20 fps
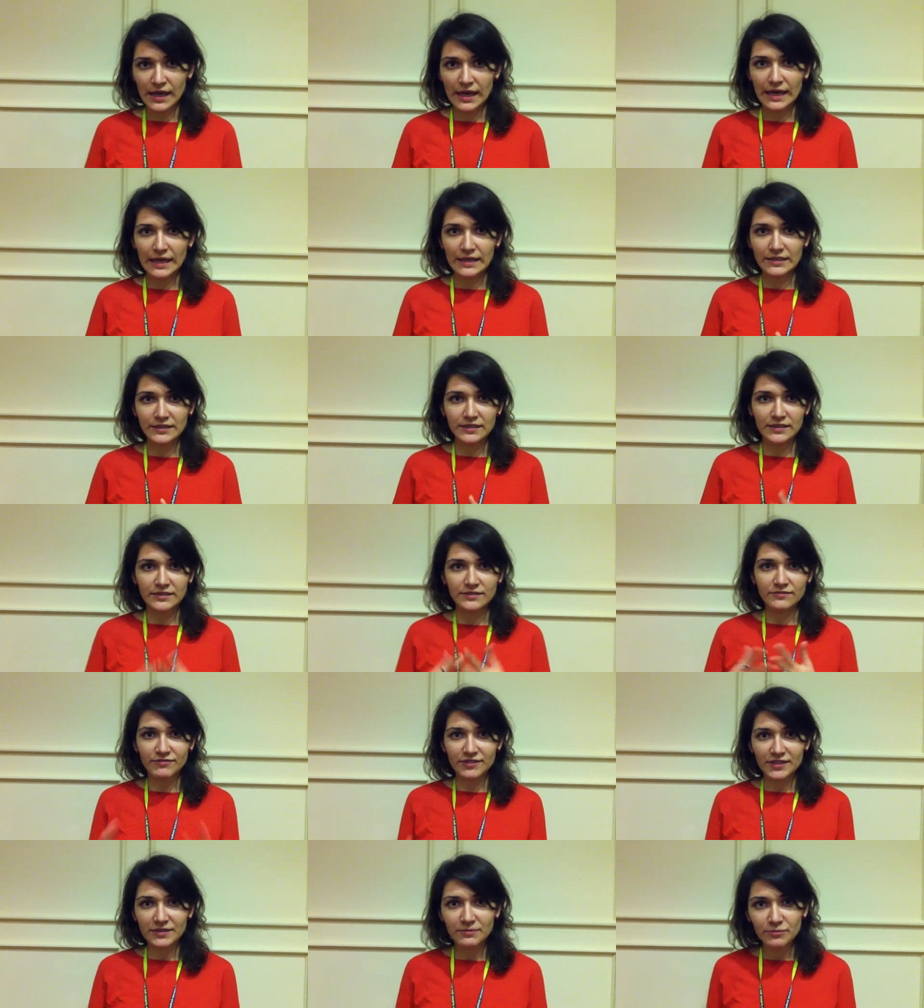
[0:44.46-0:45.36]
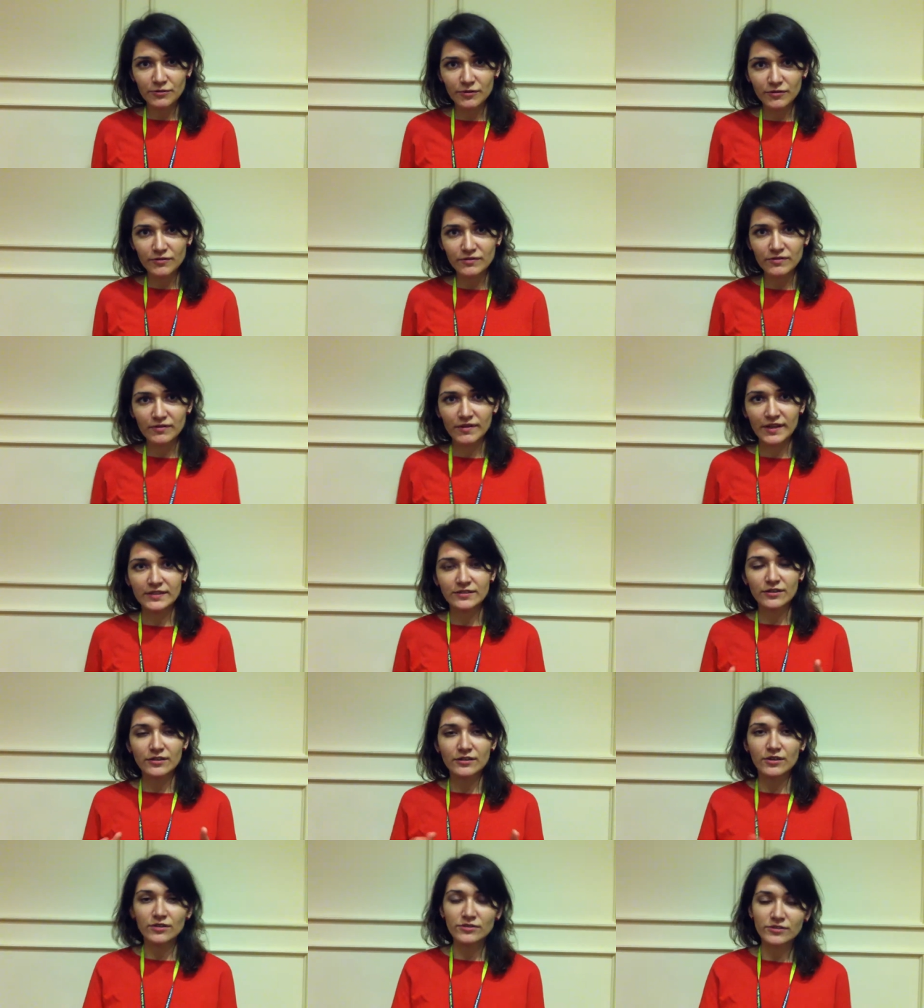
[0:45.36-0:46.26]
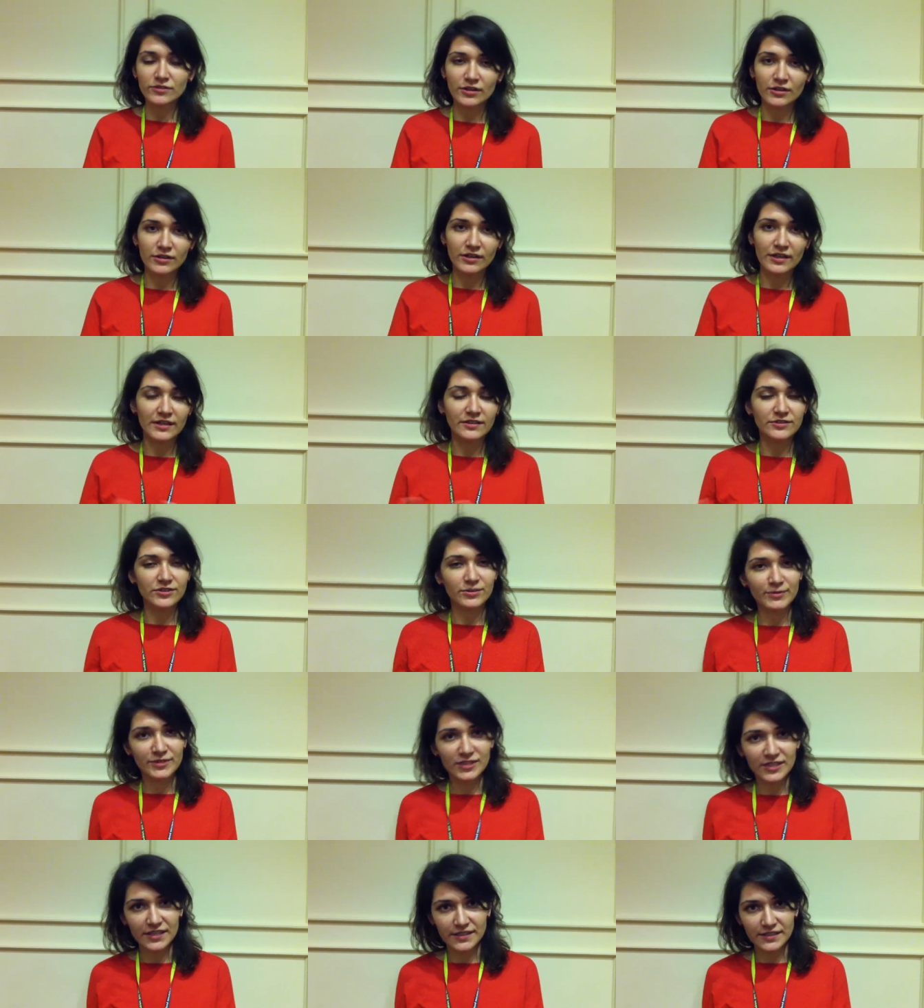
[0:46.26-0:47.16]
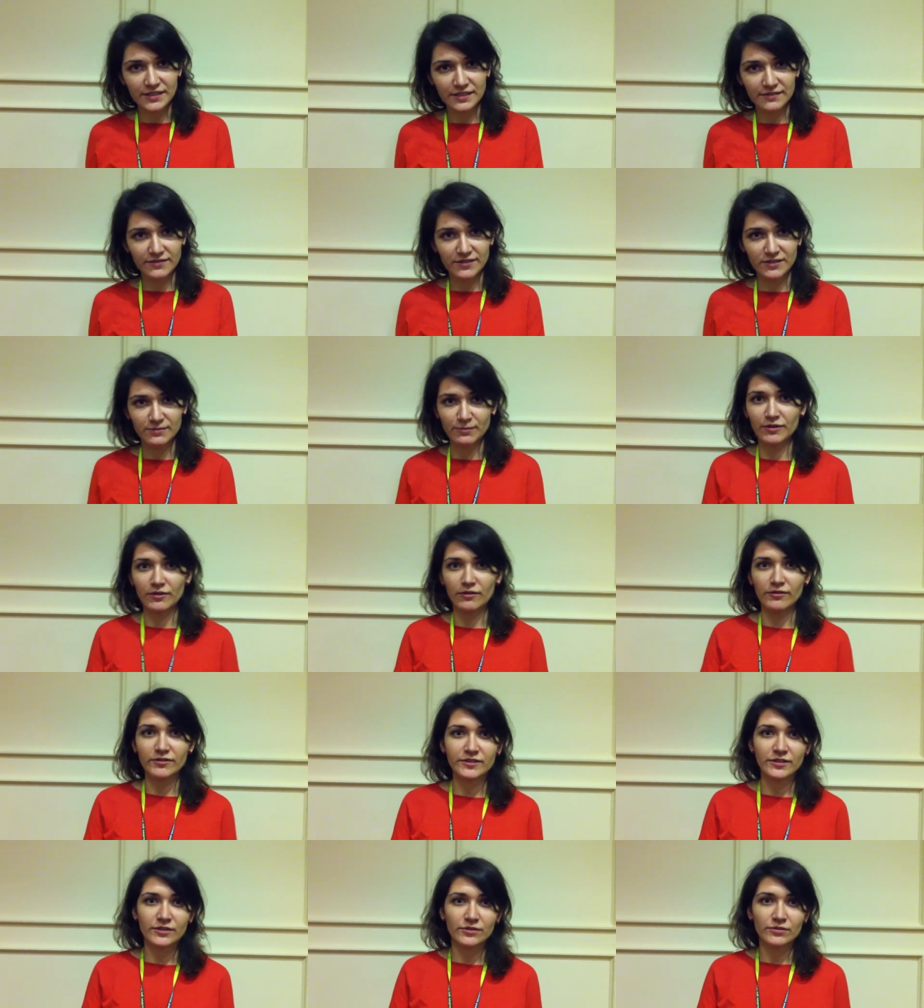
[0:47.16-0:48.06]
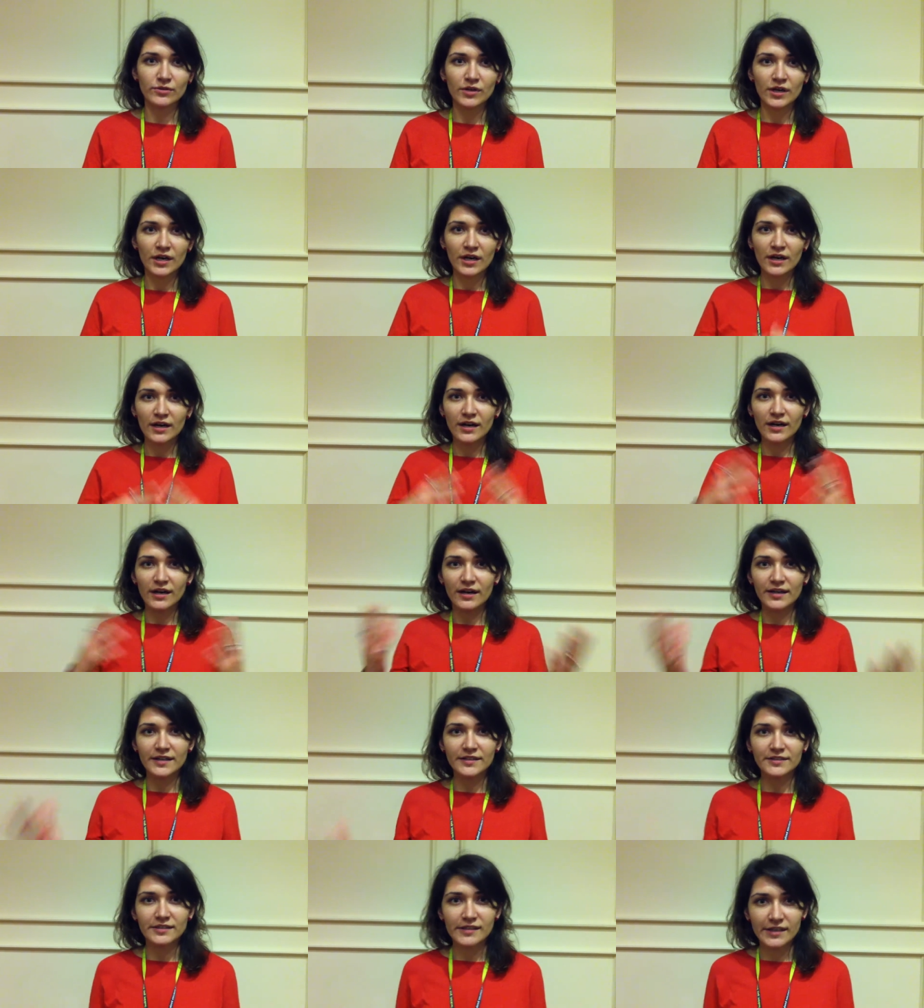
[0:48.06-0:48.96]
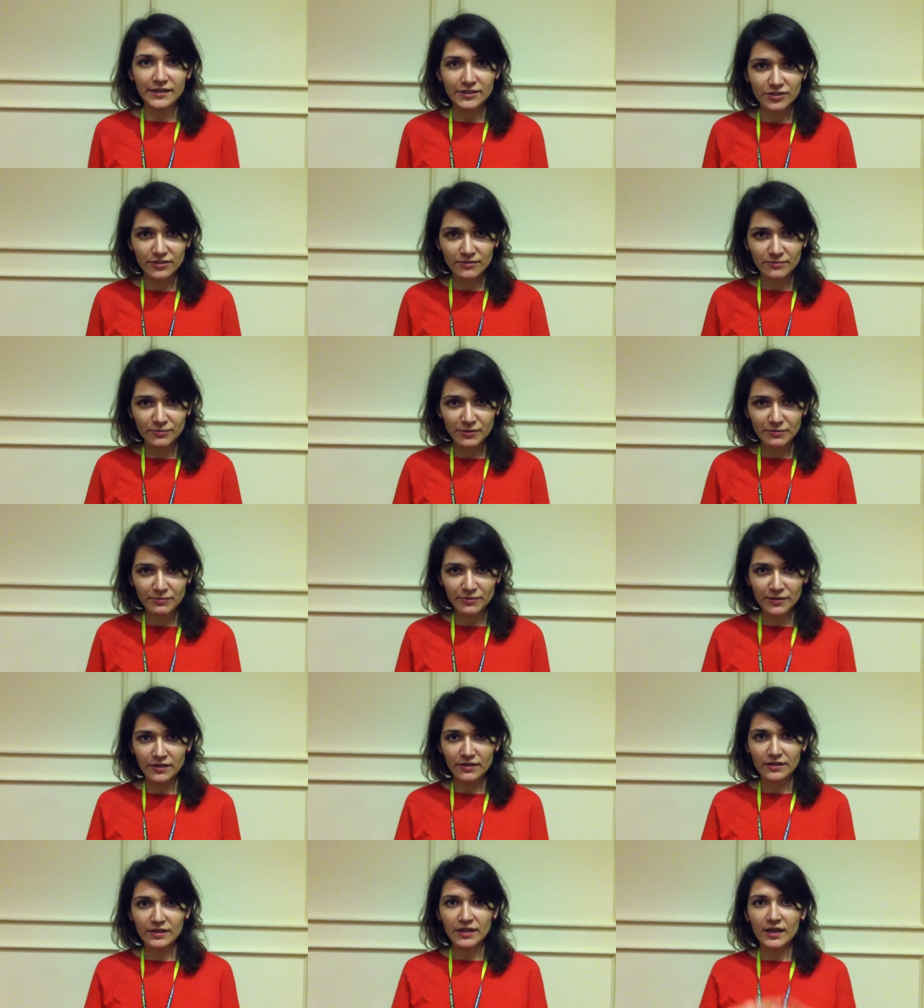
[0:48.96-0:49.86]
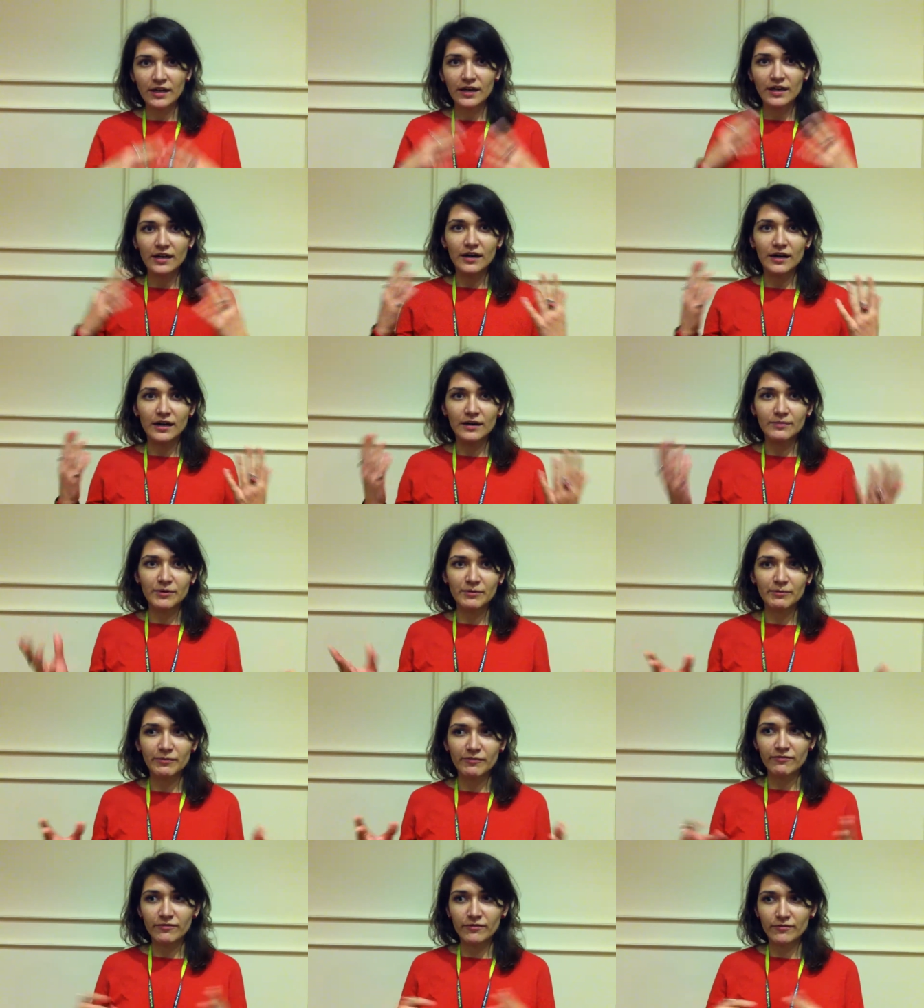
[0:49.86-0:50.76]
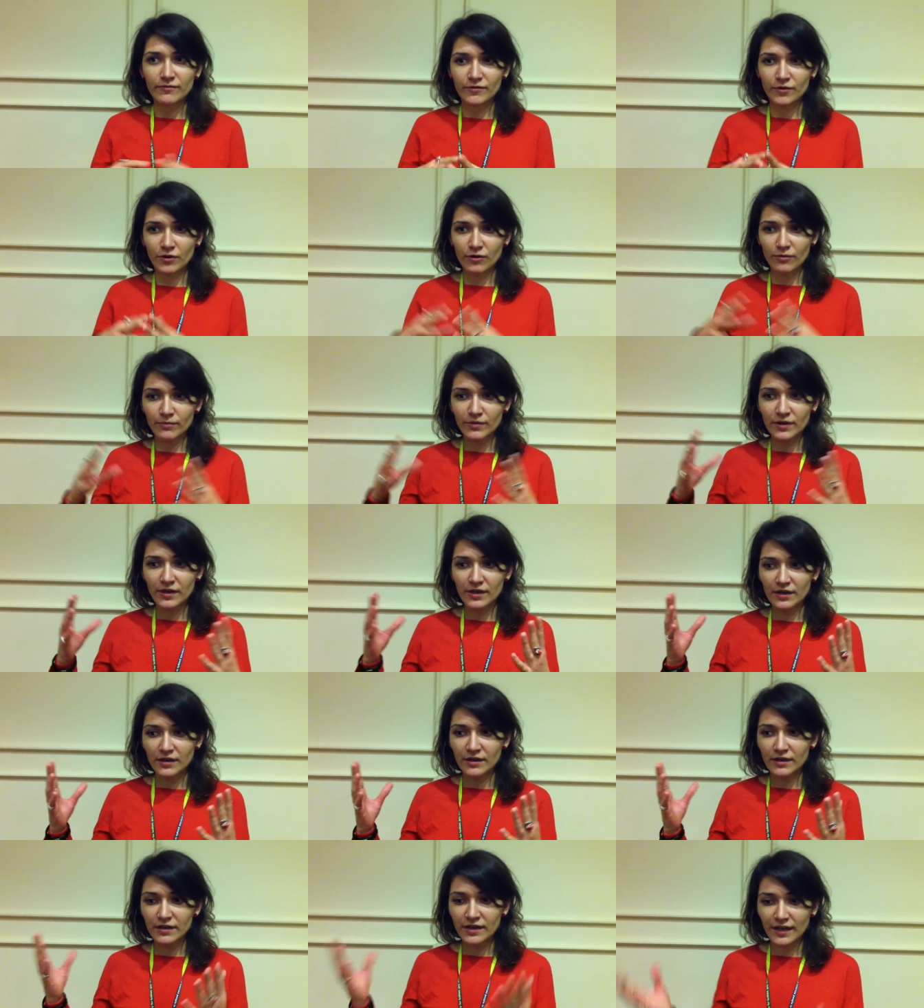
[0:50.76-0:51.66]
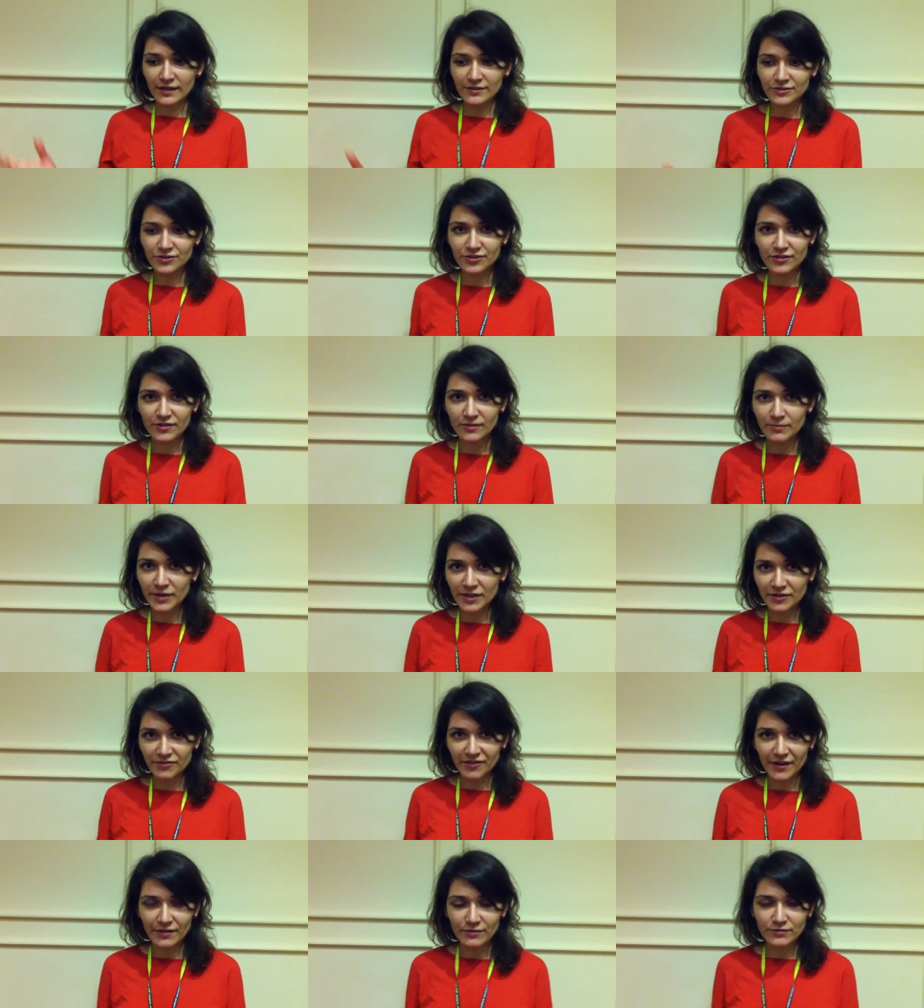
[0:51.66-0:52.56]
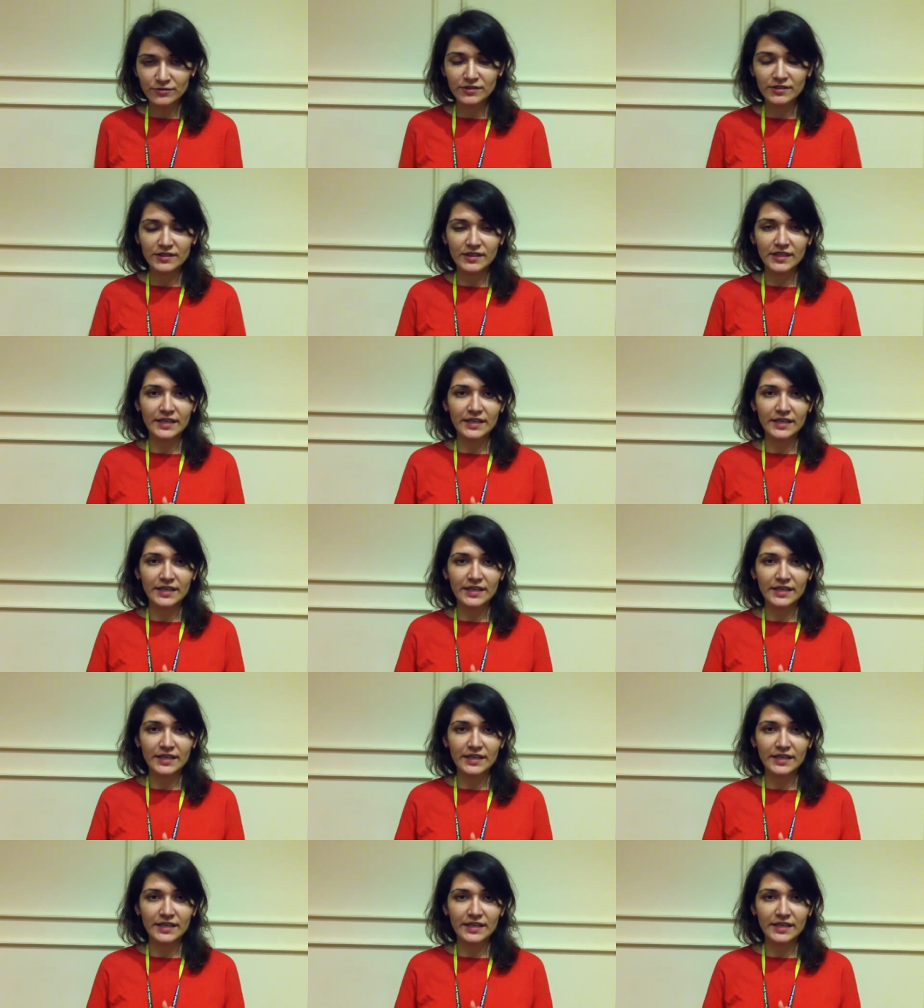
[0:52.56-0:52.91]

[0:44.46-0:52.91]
And it's very important that not only LGBT activists but also uh, intellectual people uh, people from uh, cultural background,